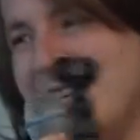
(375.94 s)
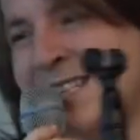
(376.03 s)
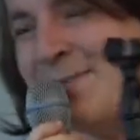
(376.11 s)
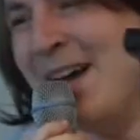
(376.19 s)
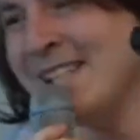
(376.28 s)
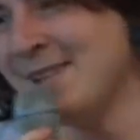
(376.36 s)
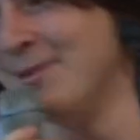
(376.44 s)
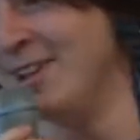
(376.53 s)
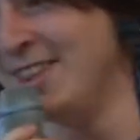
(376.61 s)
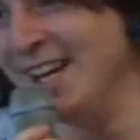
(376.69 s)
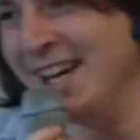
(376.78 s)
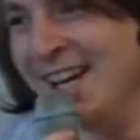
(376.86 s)
just messing
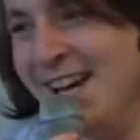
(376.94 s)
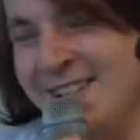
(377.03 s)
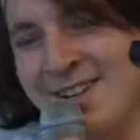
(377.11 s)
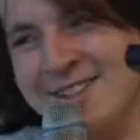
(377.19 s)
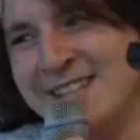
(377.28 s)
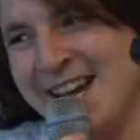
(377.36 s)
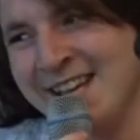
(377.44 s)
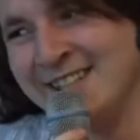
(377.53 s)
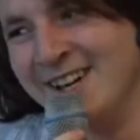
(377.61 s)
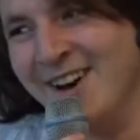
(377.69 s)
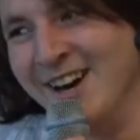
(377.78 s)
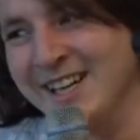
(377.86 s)
with you. Don't take it
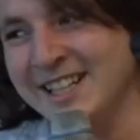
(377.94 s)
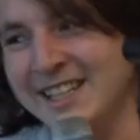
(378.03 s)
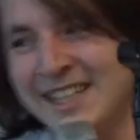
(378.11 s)
to heart.